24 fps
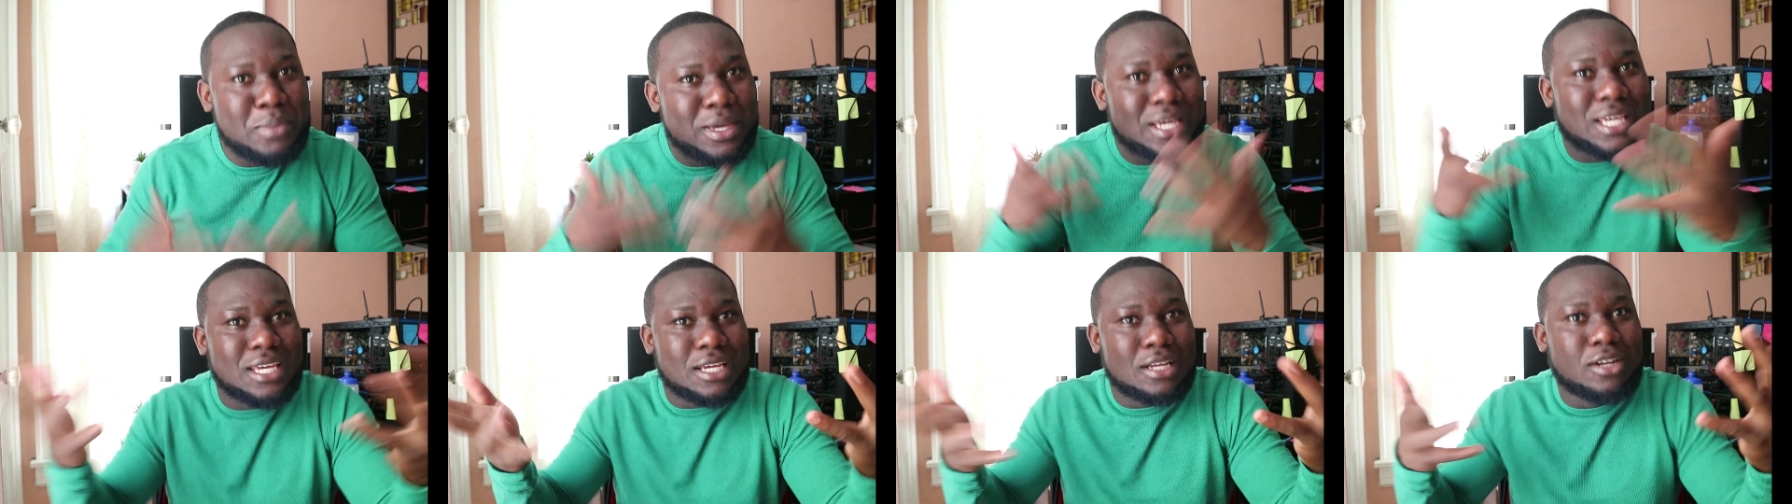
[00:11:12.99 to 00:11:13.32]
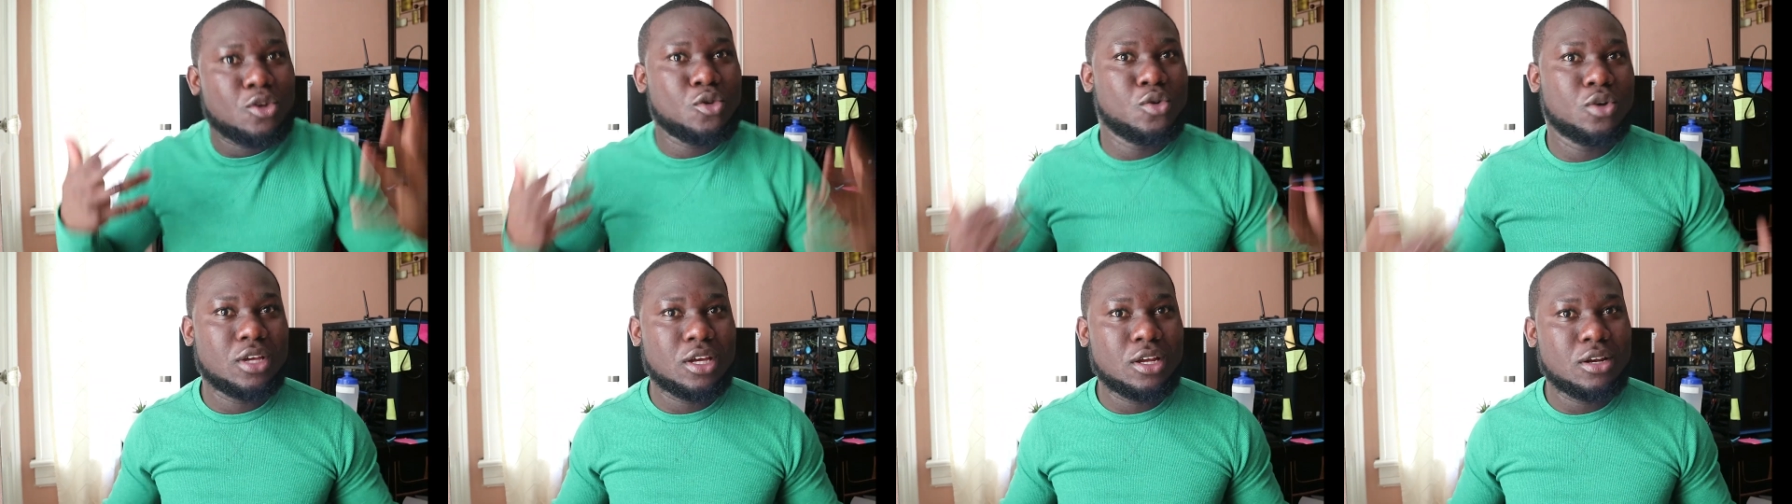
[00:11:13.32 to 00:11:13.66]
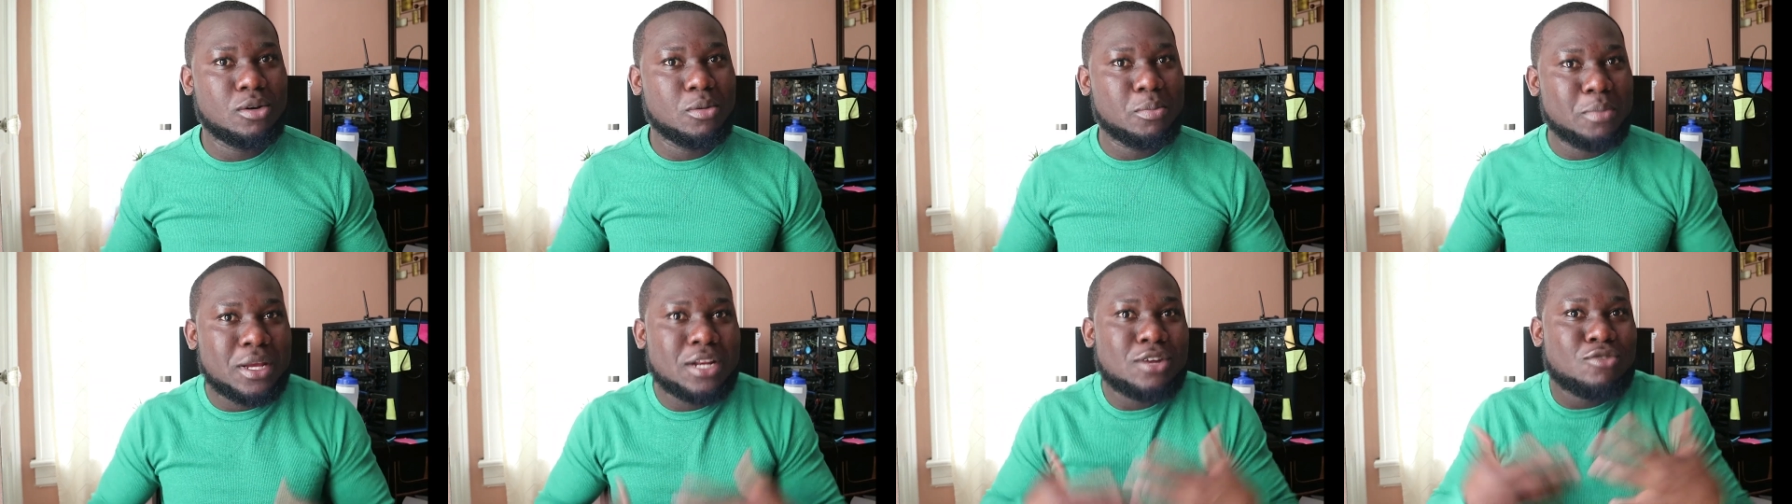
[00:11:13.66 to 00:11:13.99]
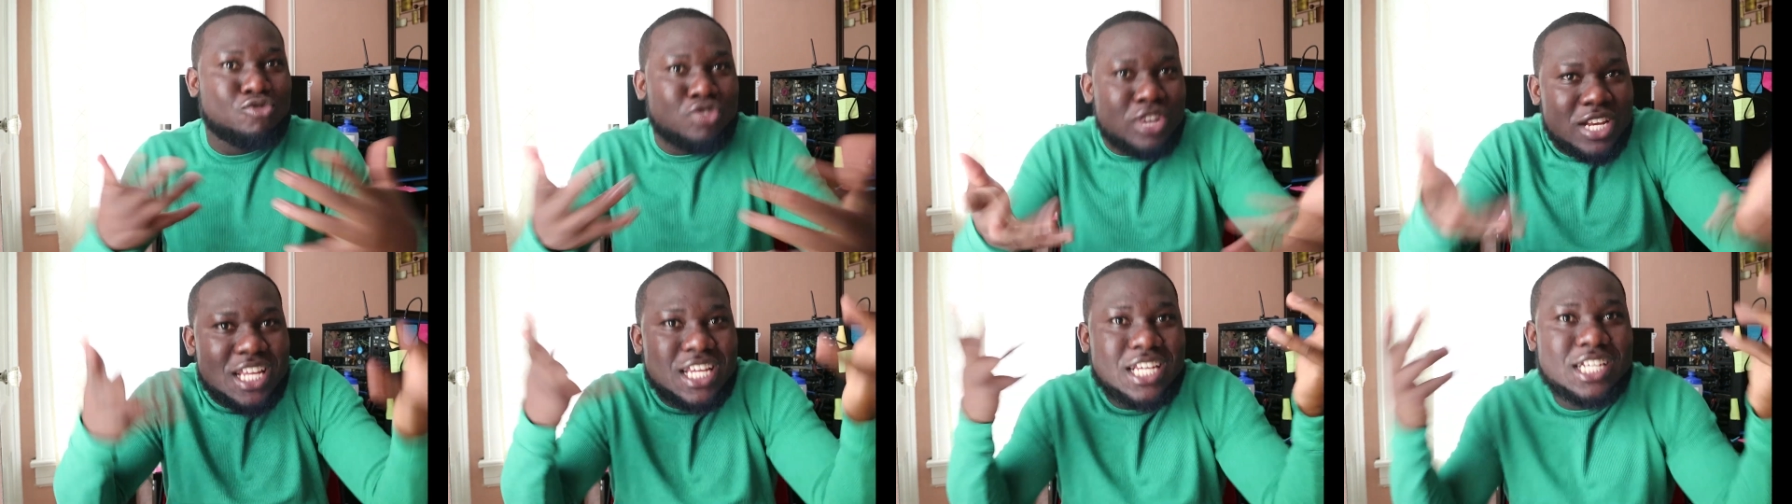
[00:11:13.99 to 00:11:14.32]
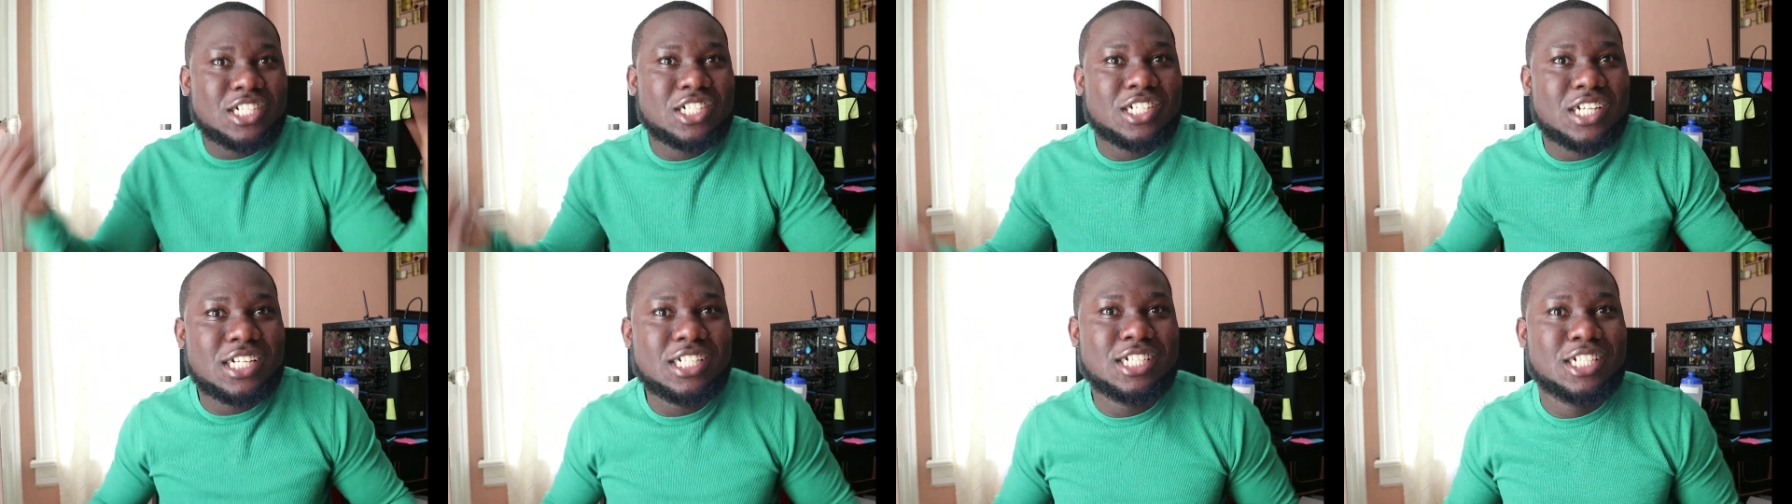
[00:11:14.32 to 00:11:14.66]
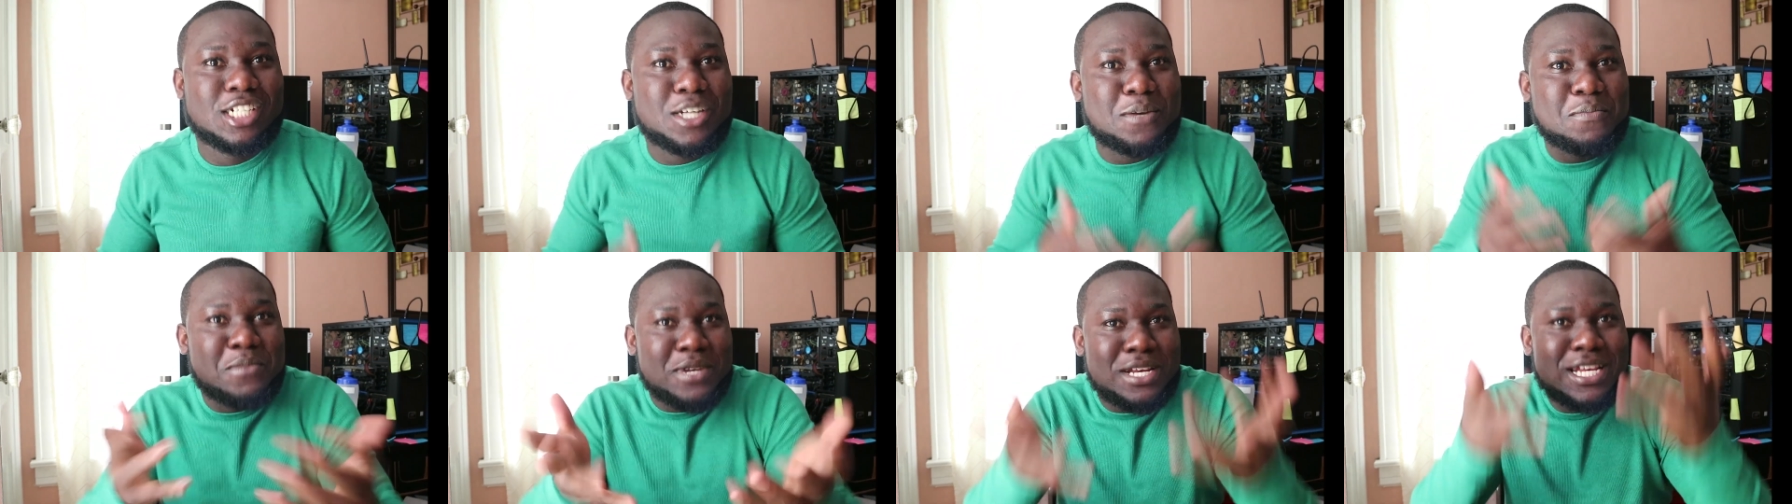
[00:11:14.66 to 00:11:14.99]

Make it look, you know, make the relationship